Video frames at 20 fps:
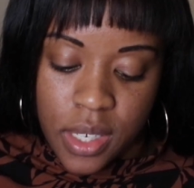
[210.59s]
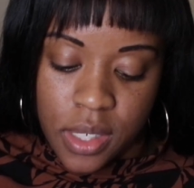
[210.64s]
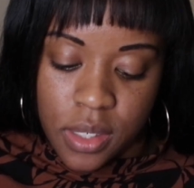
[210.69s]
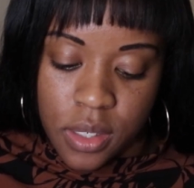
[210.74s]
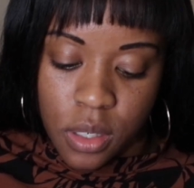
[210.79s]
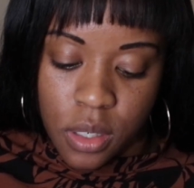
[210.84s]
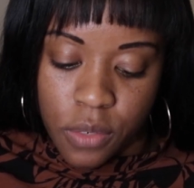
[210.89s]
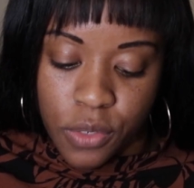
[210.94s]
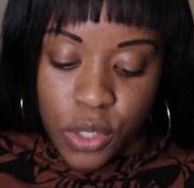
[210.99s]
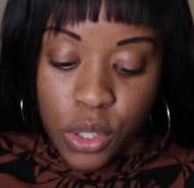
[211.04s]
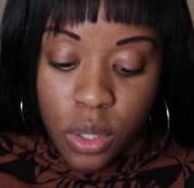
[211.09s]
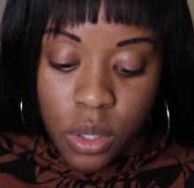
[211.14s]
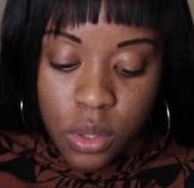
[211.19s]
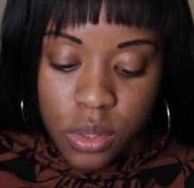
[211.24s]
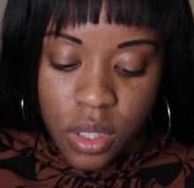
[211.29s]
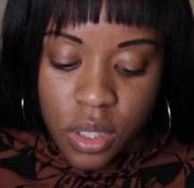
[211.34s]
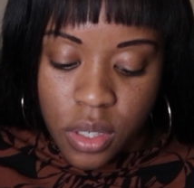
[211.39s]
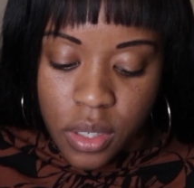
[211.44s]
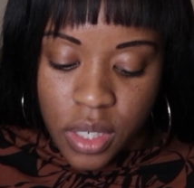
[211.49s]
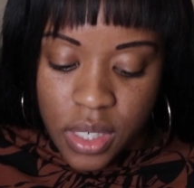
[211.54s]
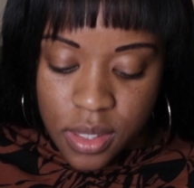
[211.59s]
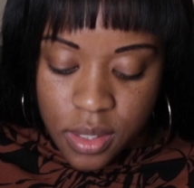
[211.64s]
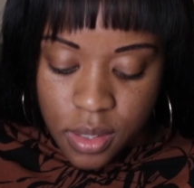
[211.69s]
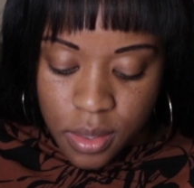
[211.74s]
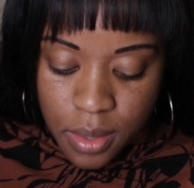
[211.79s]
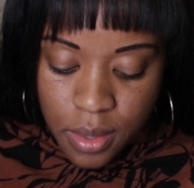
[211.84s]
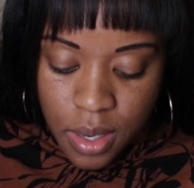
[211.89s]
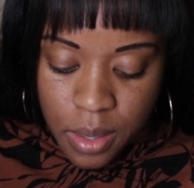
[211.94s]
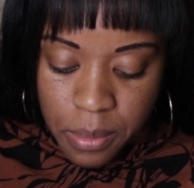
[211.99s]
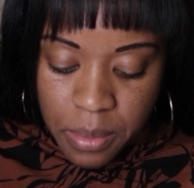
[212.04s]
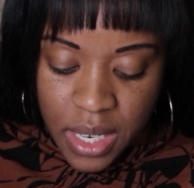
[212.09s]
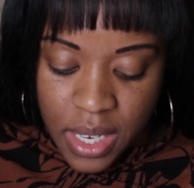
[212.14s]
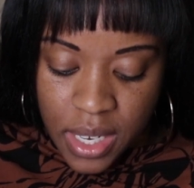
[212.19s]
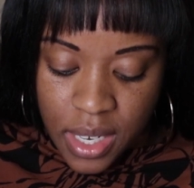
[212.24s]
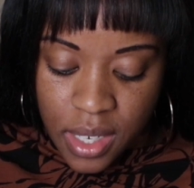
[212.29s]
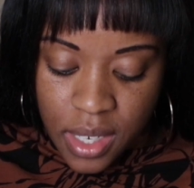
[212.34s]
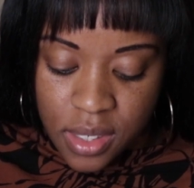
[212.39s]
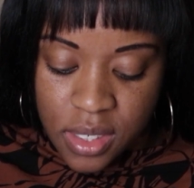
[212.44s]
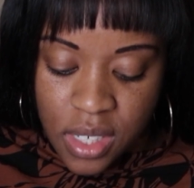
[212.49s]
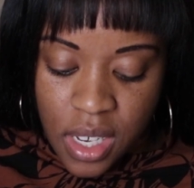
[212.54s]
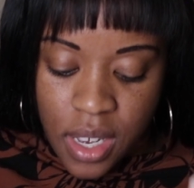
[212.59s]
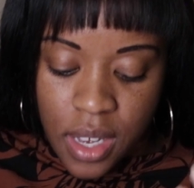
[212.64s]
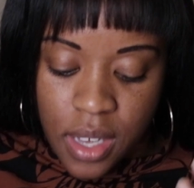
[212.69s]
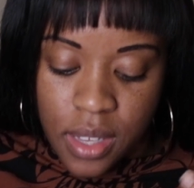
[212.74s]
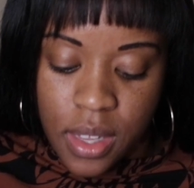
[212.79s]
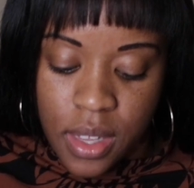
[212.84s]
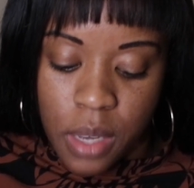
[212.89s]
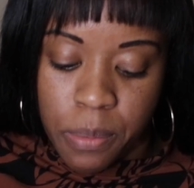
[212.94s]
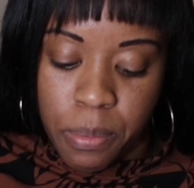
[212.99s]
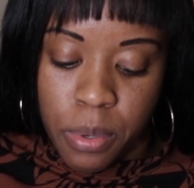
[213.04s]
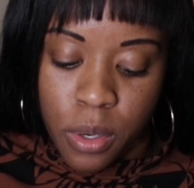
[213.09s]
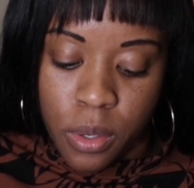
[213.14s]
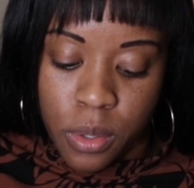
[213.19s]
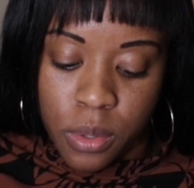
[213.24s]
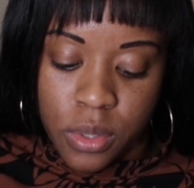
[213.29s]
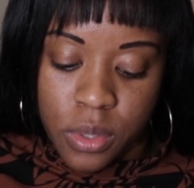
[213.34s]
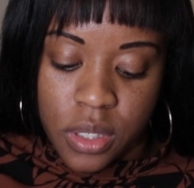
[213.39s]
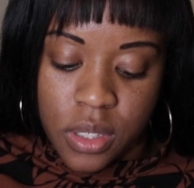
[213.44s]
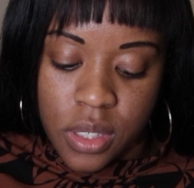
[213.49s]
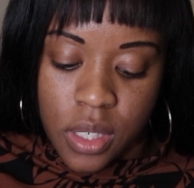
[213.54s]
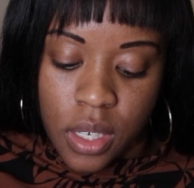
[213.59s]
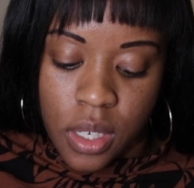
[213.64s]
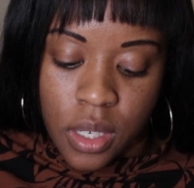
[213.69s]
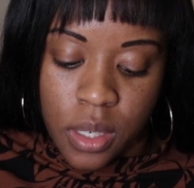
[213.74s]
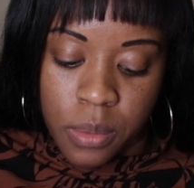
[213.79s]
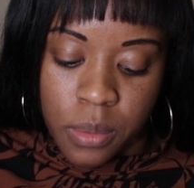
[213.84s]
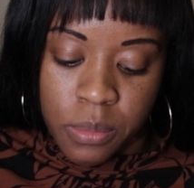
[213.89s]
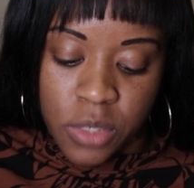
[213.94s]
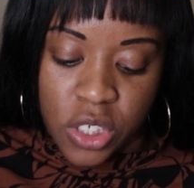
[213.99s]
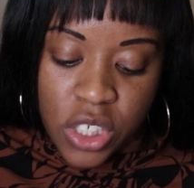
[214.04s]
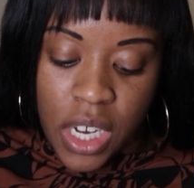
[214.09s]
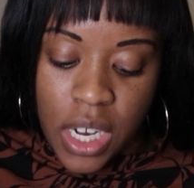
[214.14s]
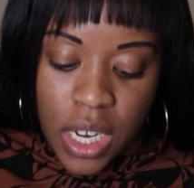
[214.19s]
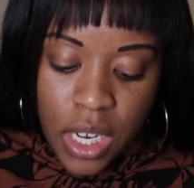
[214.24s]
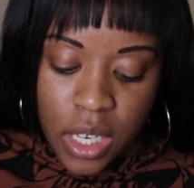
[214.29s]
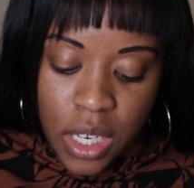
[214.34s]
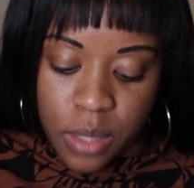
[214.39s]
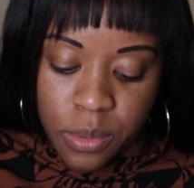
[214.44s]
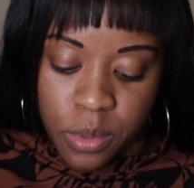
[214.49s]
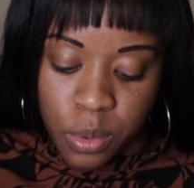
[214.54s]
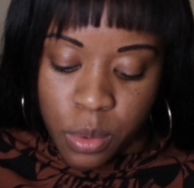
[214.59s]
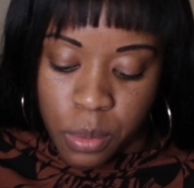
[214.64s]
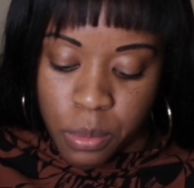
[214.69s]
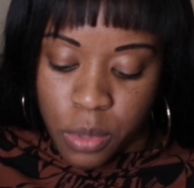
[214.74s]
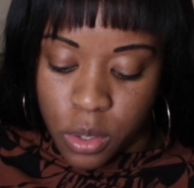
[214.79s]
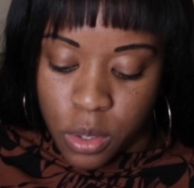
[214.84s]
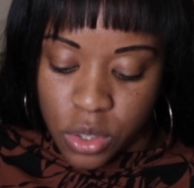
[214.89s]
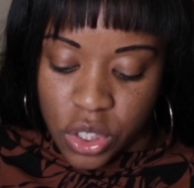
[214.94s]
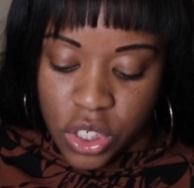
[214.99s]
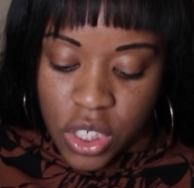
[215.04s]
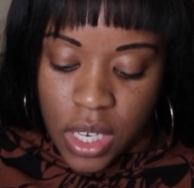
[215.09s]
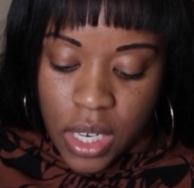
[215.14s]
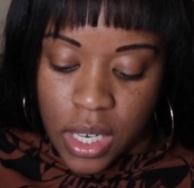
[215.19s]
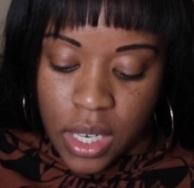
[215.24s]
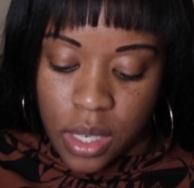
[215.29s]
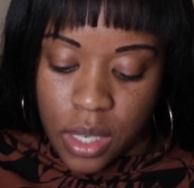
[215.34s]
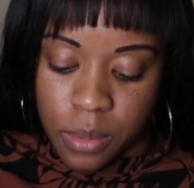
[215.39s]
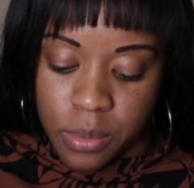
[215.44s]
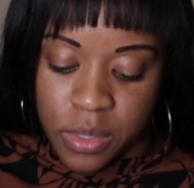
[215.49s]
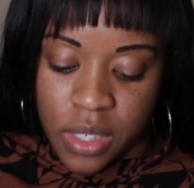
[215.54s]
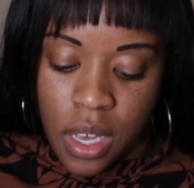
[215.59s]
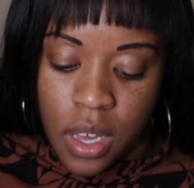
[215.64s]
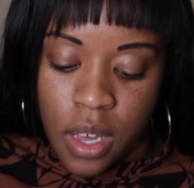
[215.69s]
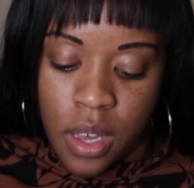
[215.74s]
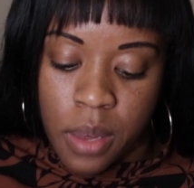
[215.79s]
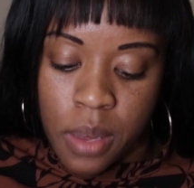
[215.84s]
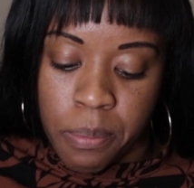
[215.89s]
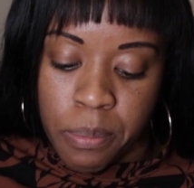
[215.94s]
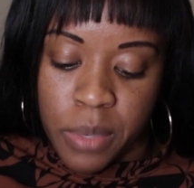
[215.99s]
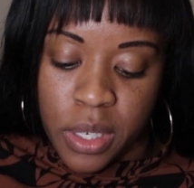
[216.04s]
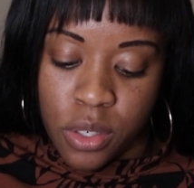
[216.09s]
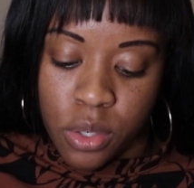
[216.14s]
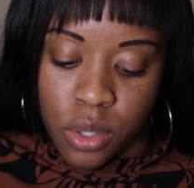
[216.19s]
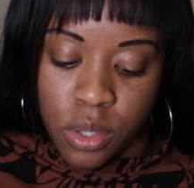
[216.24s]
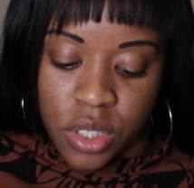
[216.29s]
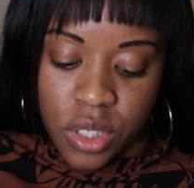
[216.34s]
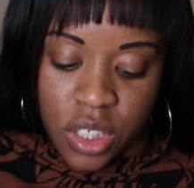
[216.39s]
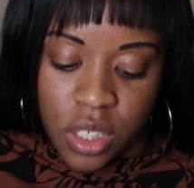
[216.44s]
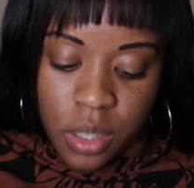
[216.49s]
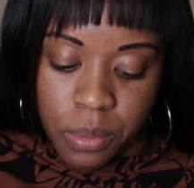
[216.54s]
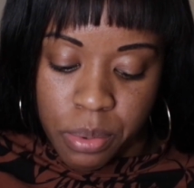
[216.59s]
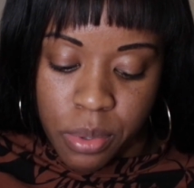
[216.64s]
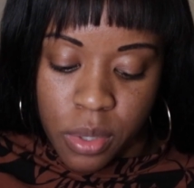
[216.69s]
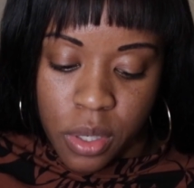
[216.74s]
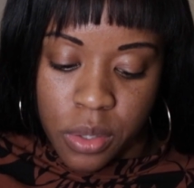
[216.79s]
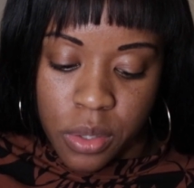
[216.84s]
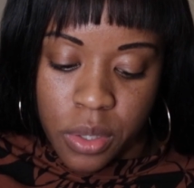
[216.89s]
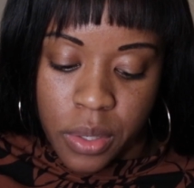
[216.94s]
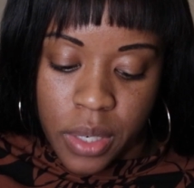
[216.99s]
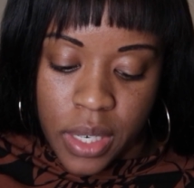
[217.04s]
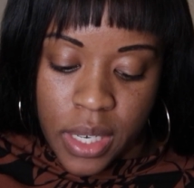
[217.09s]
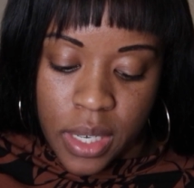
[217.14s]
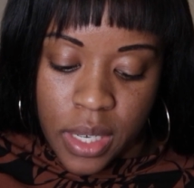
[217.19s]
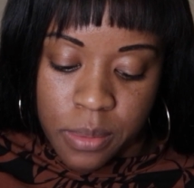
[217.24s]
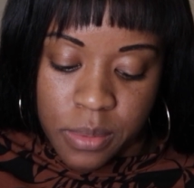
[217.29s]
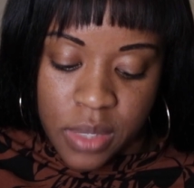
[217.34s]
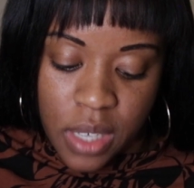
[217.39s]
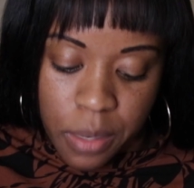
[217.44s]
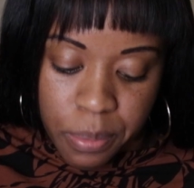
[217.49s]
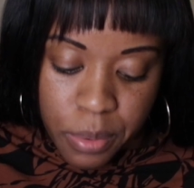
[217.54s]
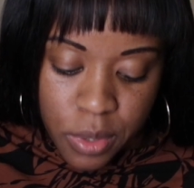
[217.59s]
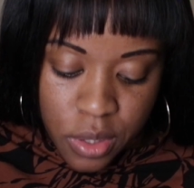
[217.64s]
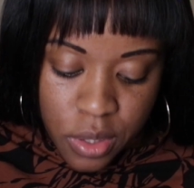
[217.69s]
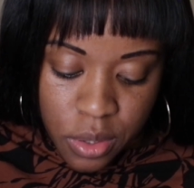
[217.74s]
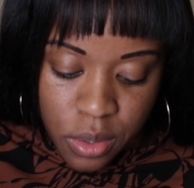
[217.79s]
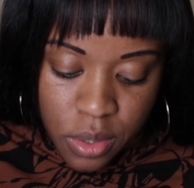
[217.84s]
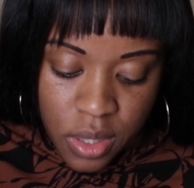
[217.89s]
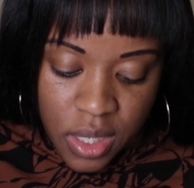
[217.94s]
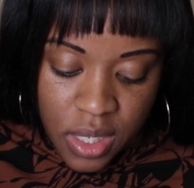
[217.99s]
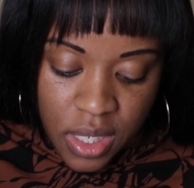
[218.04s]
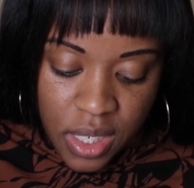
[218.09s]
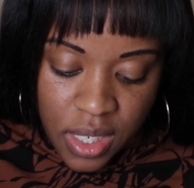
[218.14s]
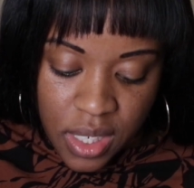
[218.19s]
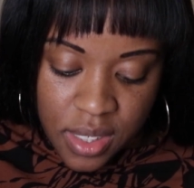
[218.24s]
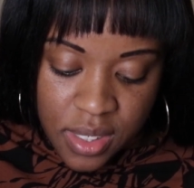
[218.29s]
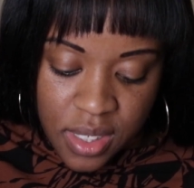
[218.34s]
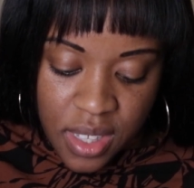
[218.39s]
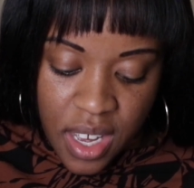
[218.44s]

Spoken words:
And so if you go to their Instagram page, they post jobs, remote jobs, mentorship programs, opportunities.